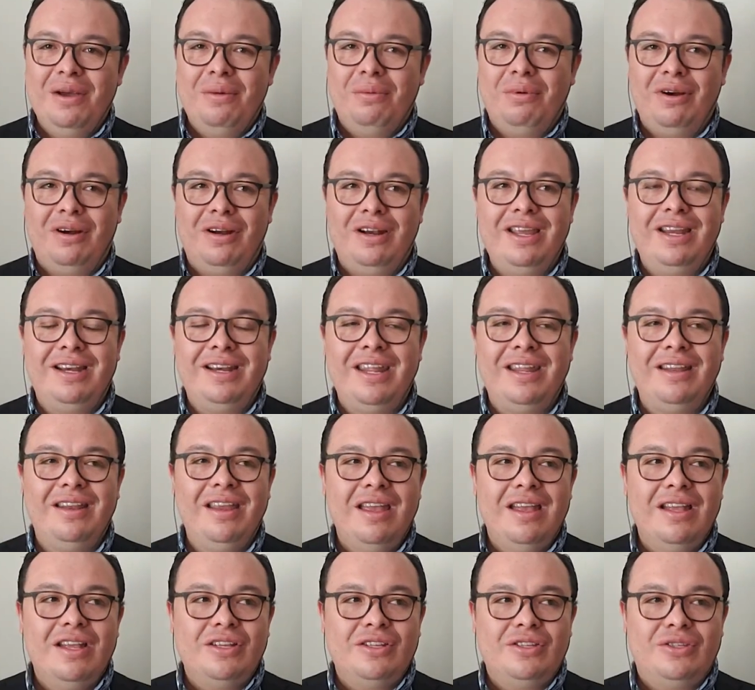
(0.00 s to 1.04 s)
We're learning
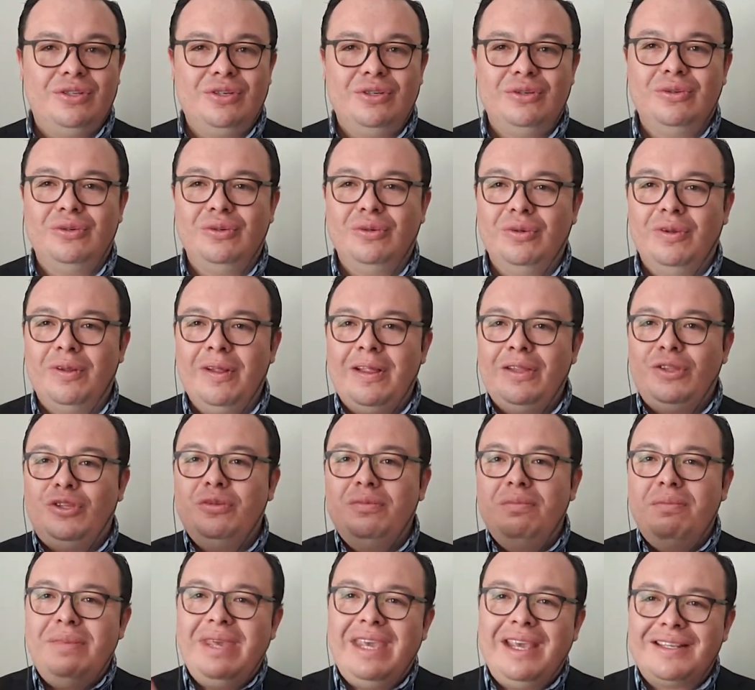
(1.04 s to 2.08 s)
to
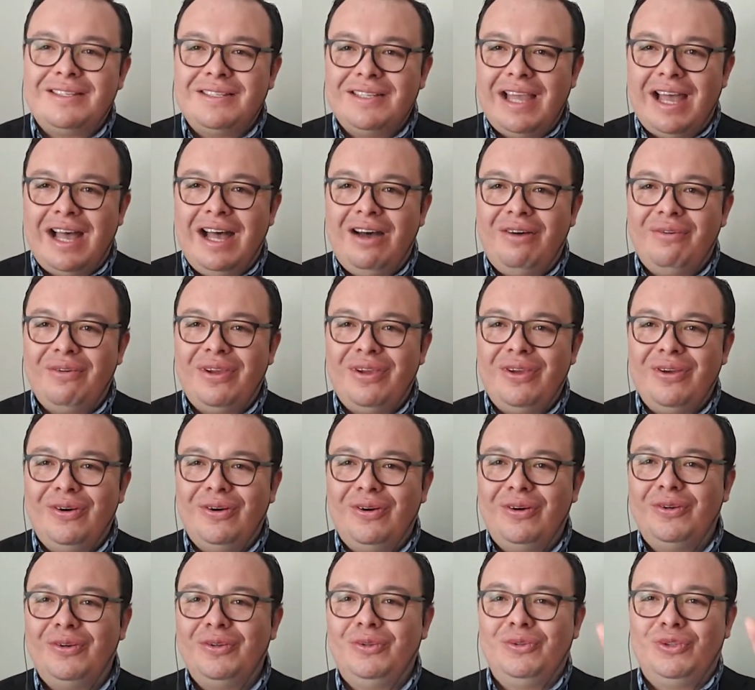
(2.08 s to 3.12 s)
mix
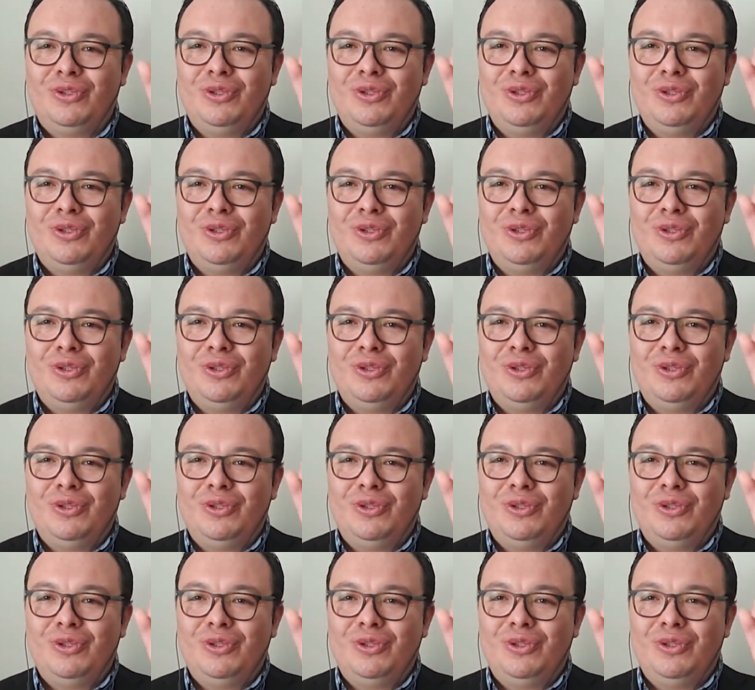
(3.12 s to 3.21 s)
audio,